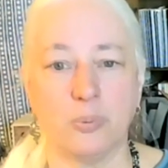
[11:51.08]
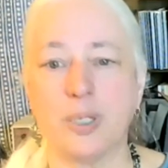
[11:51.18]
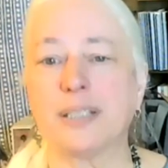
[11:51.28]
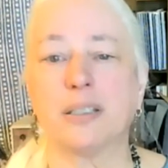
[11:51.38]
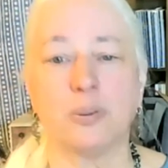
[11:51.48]

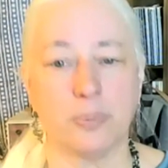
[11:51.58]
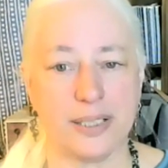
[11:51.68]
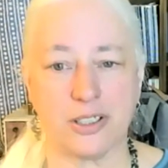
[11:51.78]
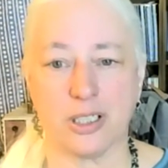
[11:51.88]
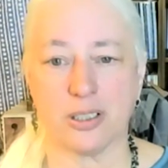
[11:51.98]
with the
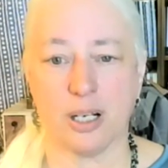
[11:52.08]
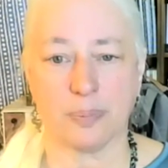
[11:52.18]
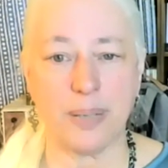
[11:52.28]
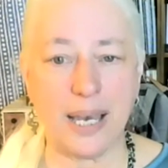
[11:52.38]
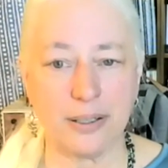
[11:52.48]
Wenjing
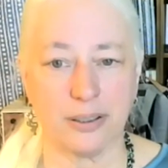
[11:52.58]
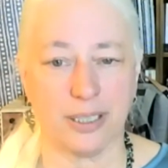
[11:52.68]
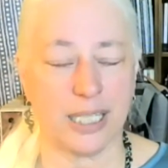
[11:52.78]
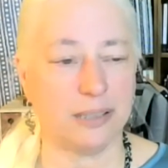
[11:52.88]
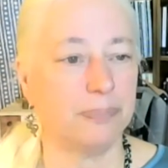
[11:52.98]
Tong
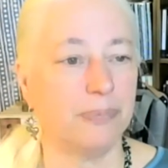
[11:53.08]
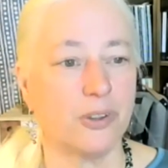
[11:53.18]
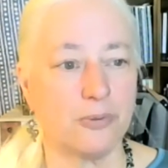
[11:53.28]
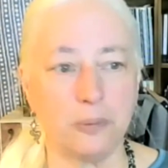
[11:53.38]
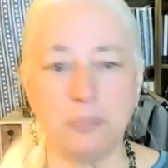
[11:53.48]
pattern? And
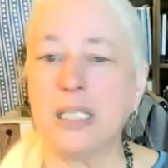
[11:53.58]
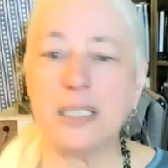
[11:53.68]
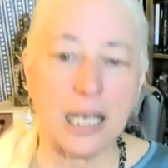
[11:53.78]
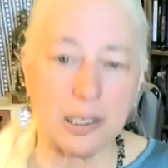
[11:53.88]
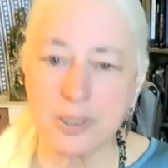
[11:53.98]
for
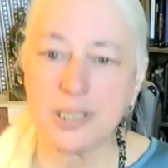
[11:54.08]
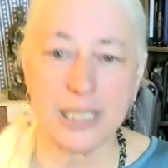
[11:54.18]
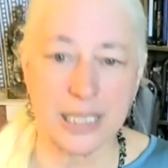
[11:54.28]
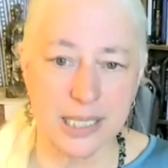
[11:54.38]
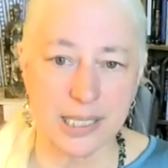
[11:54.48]
me, that
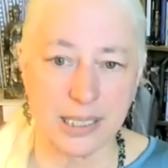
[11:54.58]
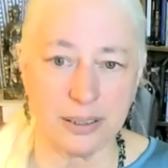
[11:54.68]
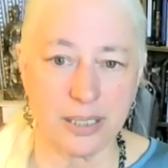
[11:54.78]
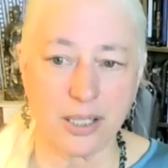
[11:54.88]
was easy.